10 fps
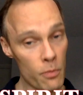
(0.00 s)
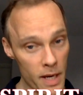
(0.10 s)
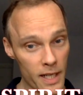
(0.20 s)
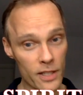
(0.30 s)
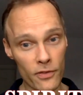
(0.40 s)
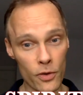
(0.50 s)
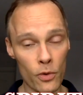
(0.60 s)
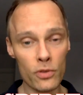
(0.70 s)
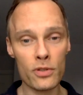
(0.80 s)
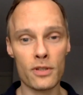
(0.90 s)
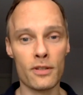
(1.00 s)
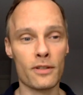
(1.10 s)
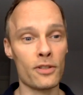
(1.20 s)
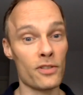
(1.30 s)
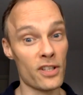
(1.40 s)
meanings, of course,
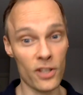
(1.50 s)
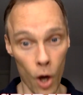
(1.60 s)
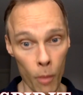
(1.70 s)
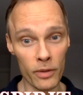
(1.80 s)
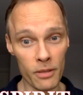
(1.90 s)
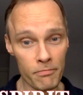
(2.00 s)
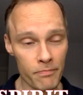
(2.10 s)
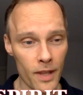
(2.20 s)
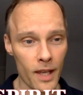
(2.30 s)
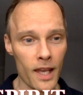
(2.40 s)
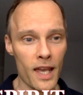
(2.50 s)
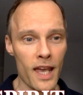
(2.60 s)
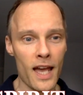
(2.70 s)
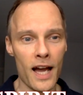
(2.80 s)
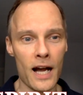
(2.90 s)
because it's a homonym.
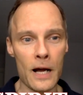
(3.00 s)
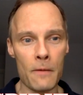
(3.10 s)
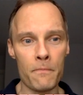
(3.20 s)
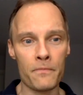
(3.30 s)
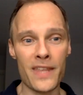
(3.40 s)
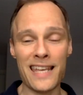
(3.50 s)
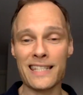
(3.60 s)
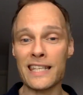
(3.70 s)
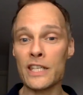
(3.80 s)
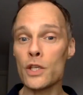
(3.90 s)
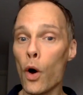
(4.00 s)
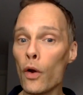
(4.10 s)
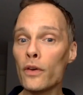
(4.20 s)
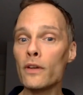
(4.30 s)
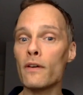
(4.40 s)
There's the
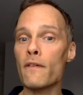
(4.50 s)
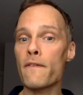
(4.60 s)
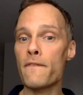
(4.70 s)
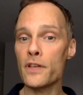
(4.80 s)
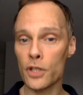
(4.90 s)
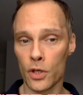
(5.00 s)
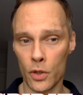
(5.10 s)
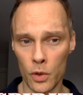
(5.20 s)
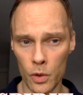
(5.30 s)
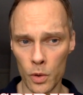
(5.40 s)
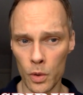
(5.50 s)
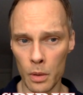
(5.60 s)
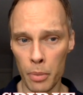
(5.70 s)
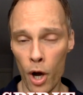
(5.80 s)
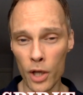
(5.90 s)
non-physical
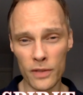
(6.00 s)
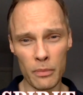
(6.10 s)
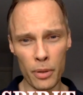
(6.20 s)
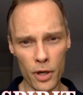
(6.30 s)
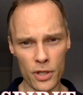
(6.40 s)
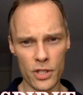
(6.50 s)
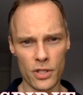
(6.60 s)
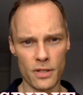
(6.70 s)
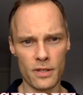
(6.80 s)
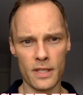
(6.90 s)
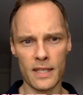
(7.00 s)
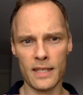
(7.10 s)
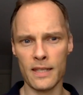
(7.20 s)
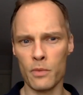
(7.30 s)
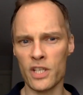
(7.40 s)
part of a person,
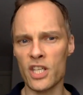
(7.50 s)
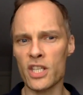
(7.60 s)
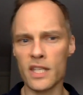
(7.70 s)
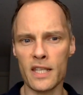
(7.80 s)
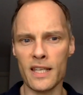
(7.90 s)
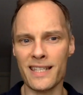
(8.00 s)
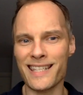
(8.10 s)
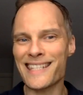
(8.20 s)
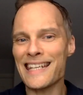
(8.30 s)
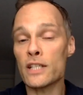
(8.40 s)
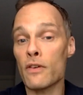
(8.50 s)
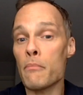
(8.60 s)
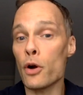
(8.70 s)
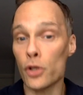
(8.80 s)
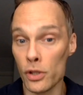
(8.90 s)
which is the seat of
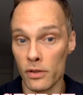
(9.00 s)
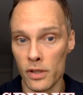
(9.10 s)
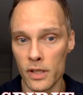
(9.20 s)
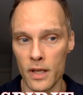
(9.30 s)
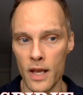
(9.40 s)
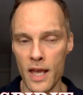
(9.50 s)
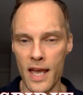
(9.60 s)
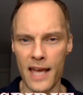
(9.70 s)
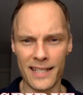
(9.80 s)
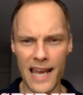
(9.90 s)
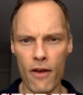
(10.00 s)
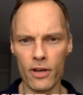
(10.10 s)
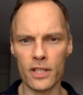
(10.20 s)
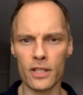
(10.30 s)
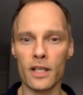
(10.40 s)
emotions and
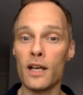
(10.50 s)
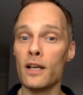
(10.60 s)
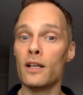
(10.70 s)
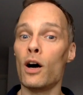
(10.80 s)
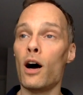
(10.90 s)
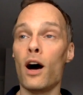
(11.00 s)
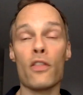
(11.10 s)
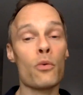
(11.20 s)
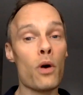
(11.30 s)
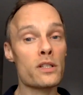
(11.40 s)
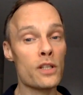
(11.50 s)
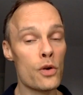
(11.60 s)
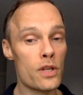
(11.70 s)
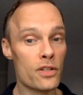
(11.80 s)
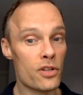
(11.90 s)
character, otherwise
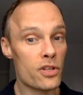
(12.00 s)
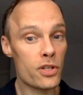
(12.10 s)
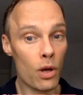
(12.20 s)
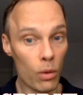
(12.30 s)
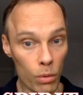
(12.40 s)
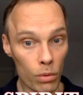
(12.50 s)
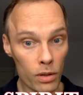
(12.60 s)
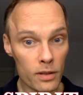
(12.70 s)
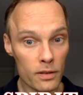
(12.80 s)
known as the soul.